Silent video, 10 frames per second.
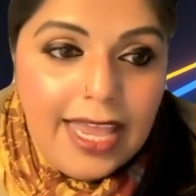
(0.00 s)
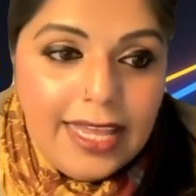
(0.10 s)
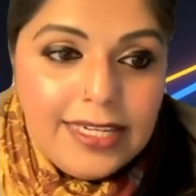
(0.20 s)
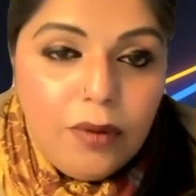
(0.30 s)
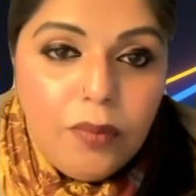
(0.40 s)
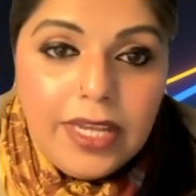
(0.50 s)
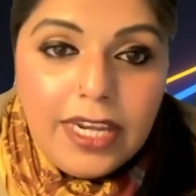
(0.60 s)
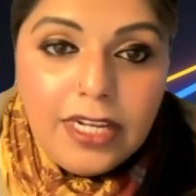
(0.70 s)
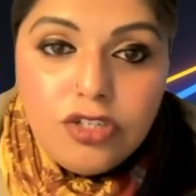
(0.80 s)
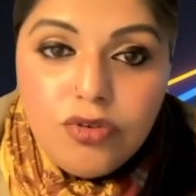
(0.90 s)
And we're
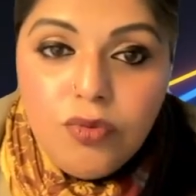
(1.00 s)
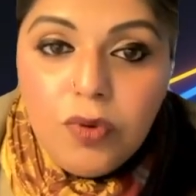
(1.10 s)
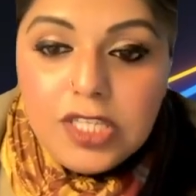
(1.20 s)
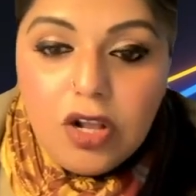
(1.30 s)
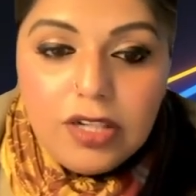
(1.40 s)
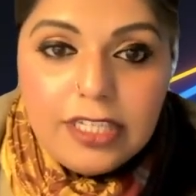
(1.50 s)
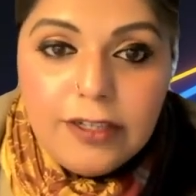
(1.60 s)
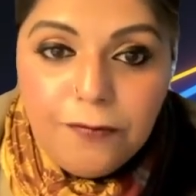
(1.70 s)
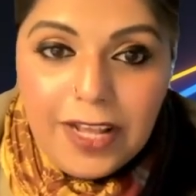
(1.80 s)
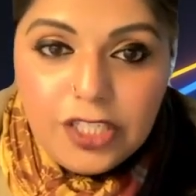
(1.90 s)
getting to do what's called
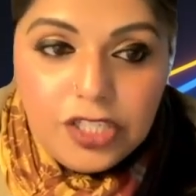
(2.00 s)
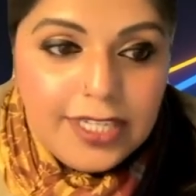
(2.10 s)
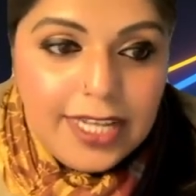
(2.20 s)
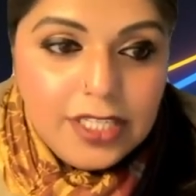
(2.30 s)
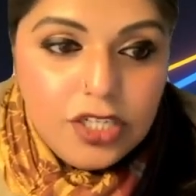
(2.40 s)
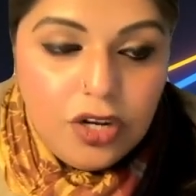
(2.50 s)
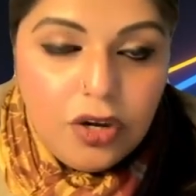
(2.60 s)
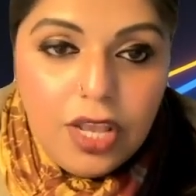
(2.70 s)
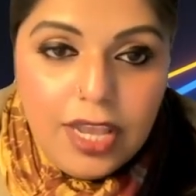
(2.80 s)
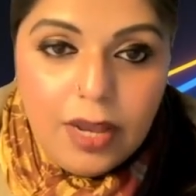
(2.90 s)
the deflection test
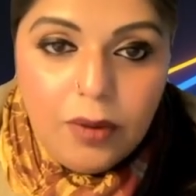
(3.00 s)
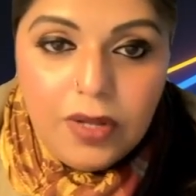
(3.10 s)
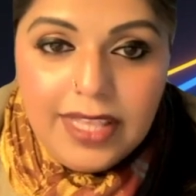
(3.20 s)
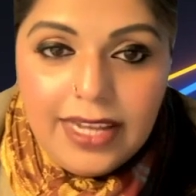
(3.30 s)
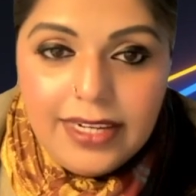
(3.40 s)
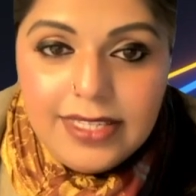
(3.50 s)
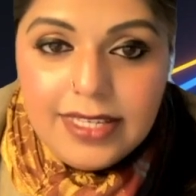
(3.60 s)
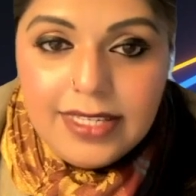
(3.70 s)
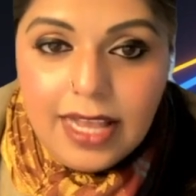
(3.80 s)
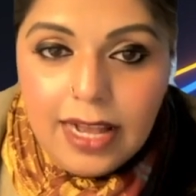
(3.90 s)
here. And what that
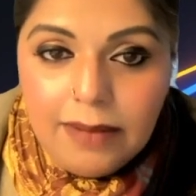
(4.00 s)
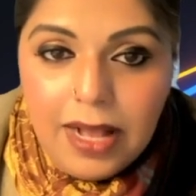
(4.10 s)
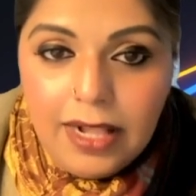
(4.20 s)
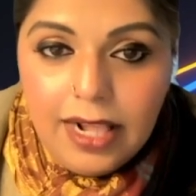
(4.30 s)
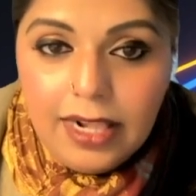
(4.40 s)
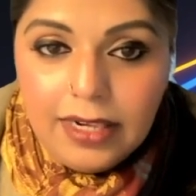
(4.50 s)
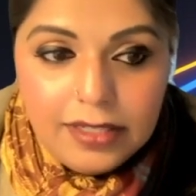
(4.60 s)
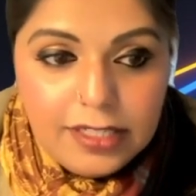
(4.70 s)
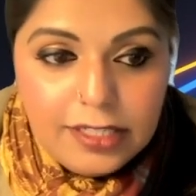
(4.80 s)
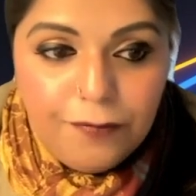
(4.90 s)
is
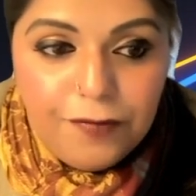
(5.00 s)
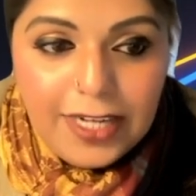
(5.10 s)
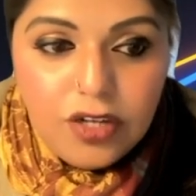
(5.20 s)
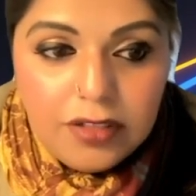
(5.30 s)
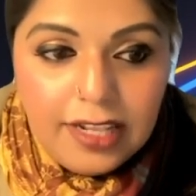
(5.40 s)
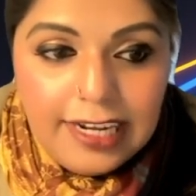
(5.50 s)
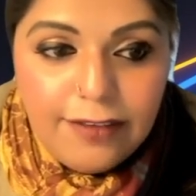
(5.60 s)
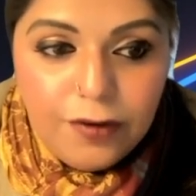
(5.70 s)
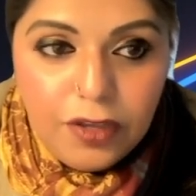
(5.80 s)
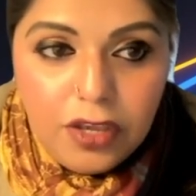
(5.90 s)
I'll deflect on the
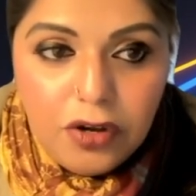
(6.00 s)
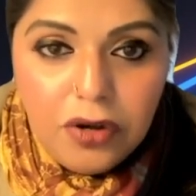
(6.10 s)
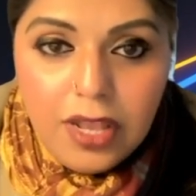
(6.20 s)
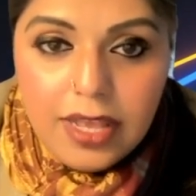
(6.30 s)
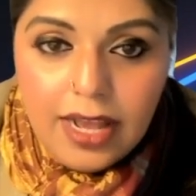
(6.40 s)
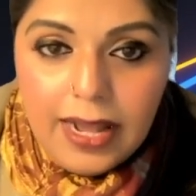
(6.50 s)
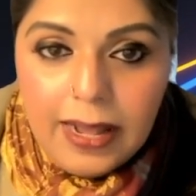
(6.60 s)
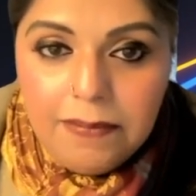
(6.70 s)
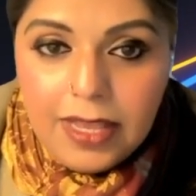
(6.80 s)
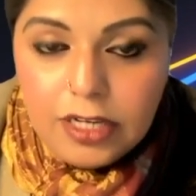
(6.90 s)
lever here
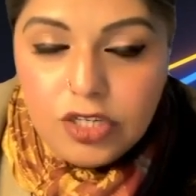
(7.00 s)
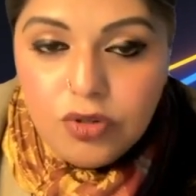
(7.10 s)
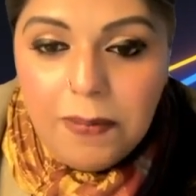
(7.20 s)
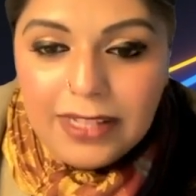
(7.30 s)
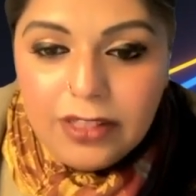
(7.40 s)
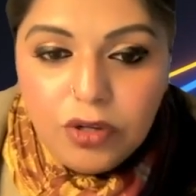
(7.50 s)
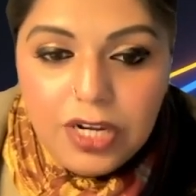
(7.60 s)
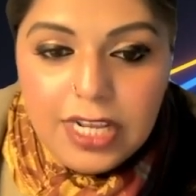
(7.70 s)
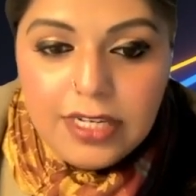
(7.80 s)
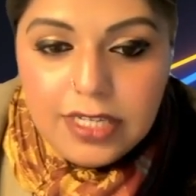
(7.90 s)
to about
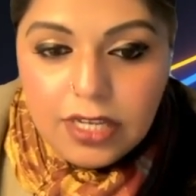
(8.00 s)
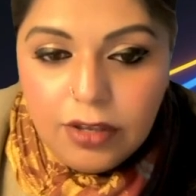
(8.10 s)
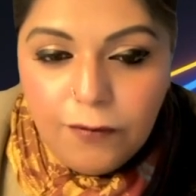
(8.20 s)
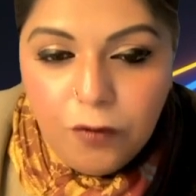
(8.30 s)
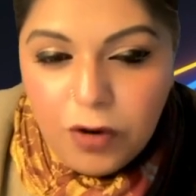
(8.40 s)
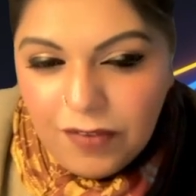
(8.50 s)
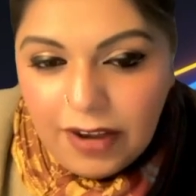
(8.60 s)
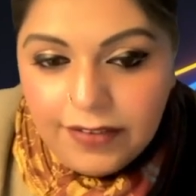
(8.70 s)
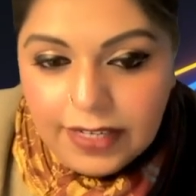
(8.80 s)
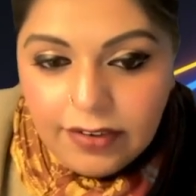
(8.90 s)
30 to
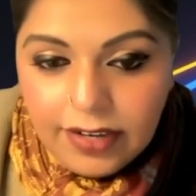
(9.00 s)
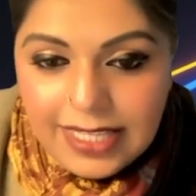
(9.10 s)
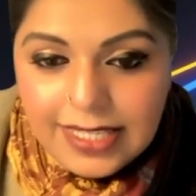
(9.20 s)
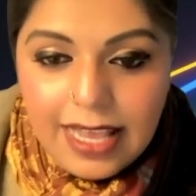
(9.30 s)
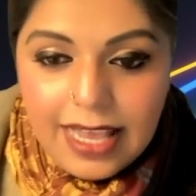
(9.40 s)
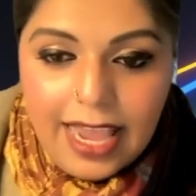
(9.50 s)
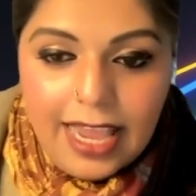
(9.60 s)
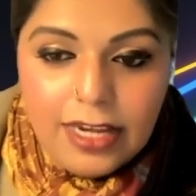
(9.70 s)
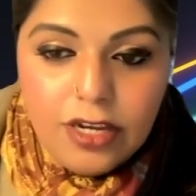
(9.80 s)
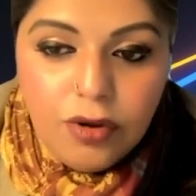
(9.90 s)
45 degrees.
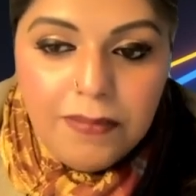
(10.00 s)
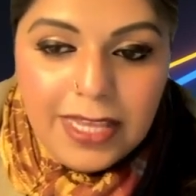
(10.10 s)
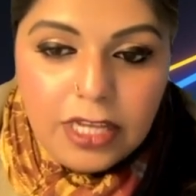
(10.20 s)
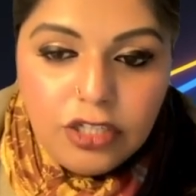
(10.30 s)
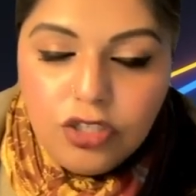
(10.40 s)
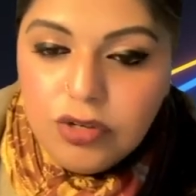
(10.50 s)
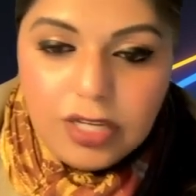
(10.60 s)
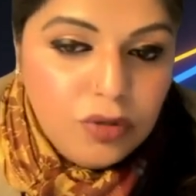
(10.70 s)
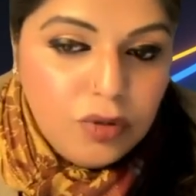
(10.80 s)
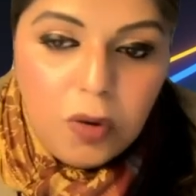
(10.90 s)
And you're making sure
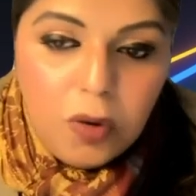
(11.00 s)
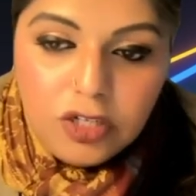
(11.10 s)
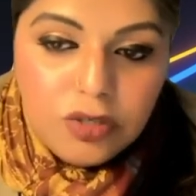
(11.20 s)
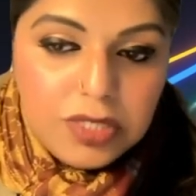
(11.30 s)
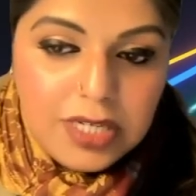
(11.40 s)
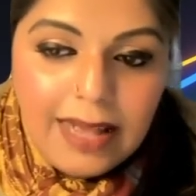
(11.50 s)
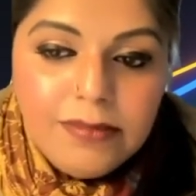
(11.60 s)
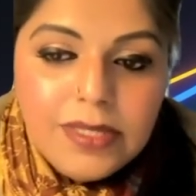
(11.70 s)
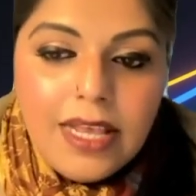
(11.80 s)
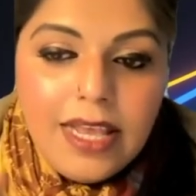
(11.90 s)
you can do it 1 or 2
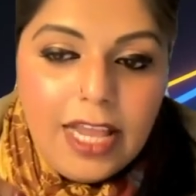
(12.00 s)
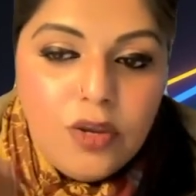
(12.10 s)
times.